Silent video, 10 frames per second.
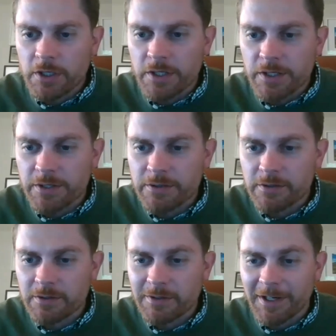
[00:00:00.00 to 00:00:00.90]
is,
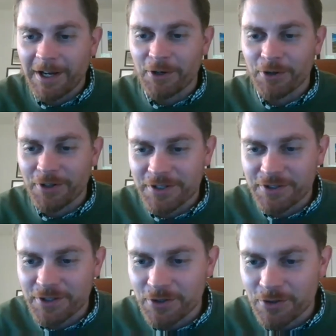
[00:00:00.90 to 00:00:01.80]
and I know this,
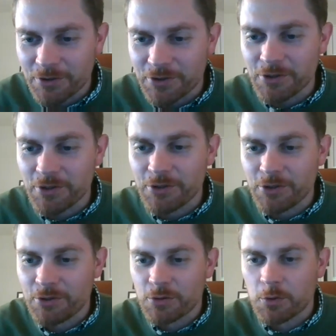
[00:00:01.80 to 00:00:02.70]
do you do you
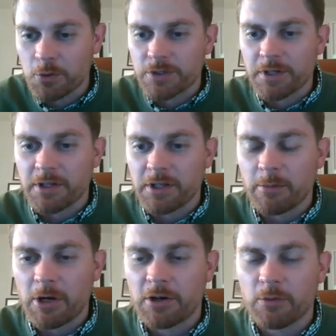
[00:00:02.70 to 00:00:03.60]
do tours on the
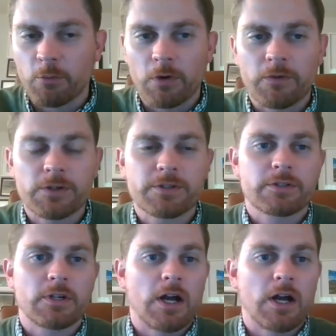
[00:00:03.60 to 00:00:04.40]
American rivers?